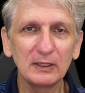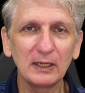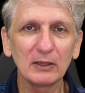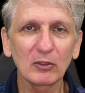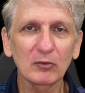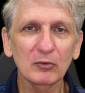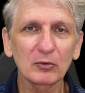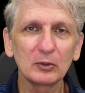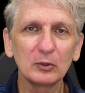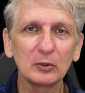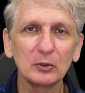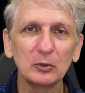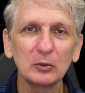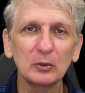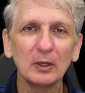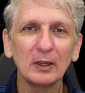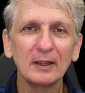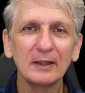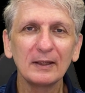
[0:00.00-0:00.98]
a
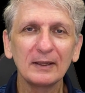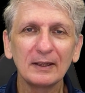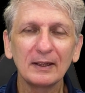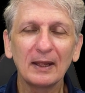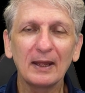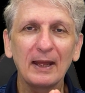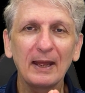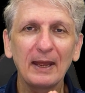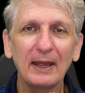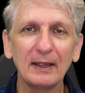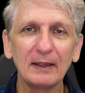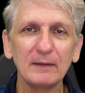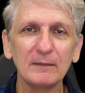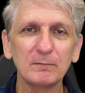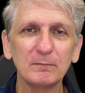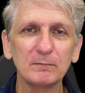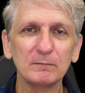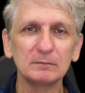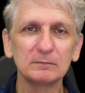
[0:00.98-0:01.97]

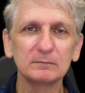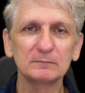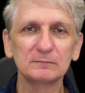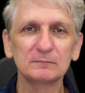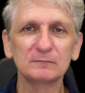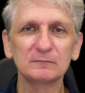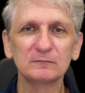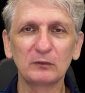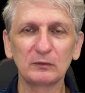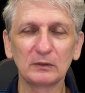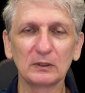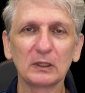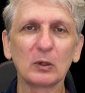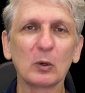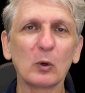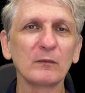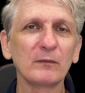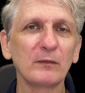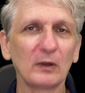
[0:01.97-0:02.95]
augmented
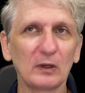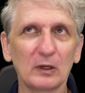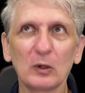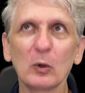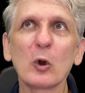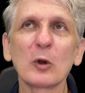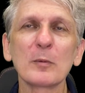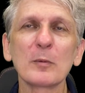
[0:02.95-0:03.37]
learning or